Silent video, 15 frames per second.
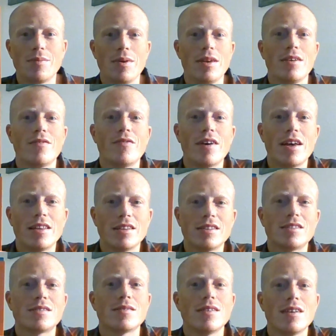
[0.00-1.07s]
I bet you'll find
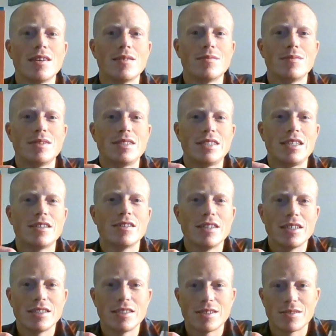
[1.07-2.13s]
this
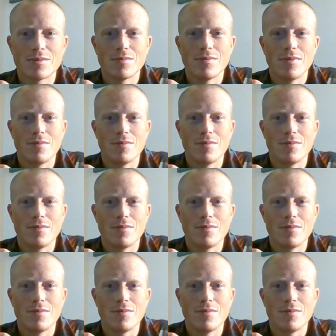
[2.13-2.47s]
mysterious